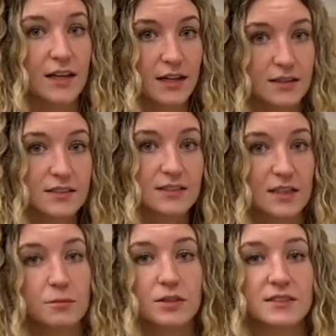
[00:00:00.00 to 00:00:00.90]
and the
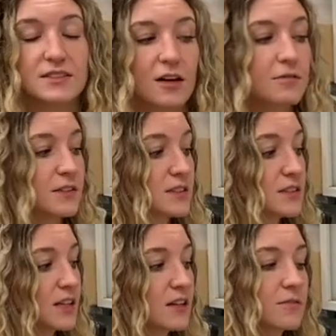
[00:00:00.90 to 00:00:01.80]
sample itself
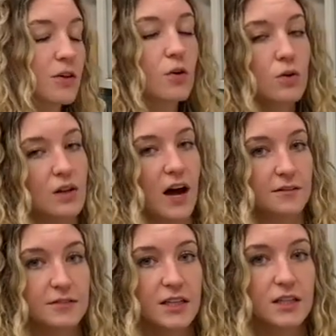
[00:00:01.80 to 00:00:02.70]
instead of the whole
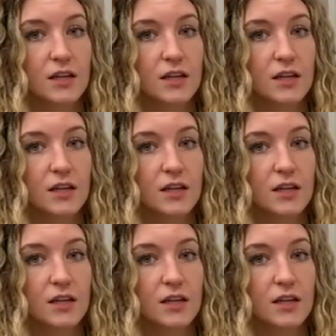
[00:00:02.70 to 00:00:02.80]
oven,